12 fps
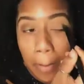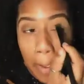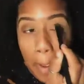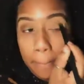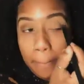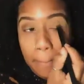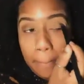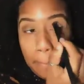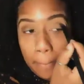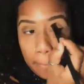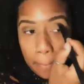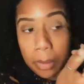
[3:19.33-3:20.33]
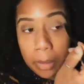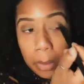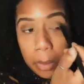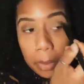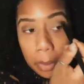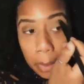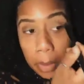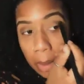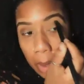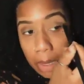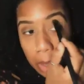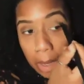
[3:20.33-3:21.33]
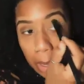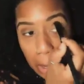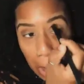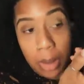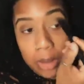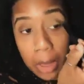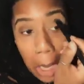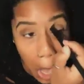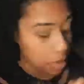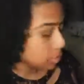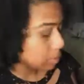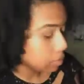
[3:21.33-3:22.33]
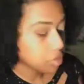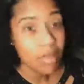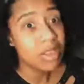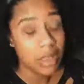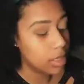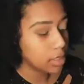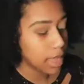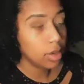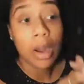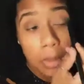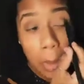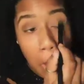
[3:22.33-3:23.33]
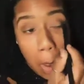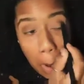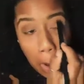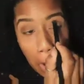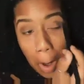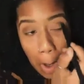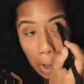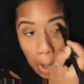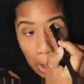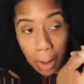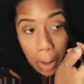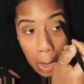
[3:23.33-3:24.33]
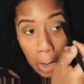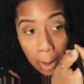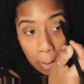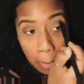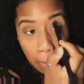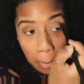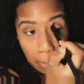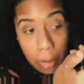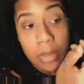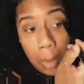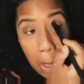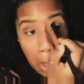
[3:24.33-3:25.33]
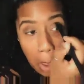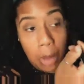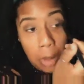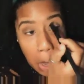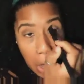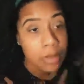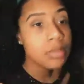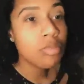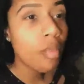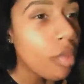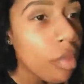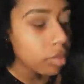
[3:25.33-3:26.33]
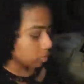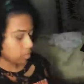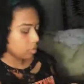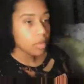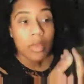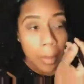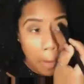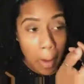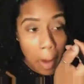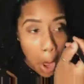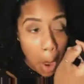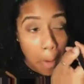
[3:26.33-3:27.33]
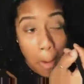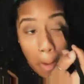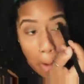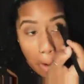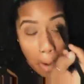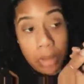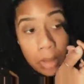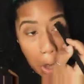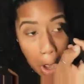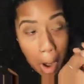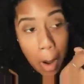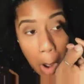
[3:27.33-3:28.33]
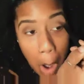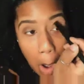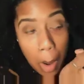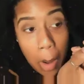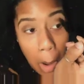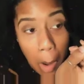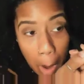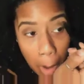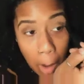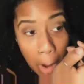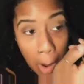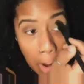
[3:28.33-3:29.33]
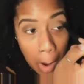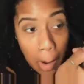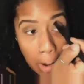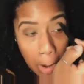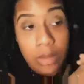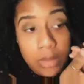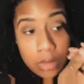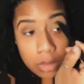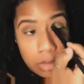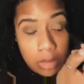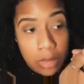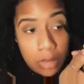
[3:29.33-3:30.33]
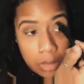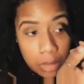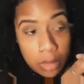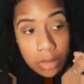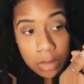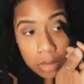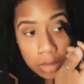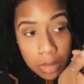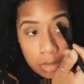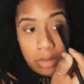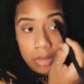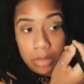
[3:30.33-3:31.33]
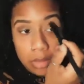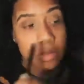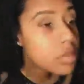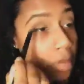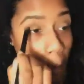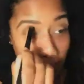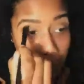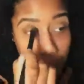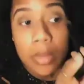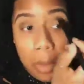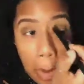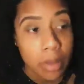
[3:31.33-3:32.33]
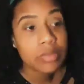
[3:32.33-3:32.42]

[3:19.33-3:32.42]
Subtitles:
And you put that on the outer, and you put it all in your crease. So you just go in there and blend. And the brush I'm using is like an eyeshadow brush from E.L.F, and it's a C brush.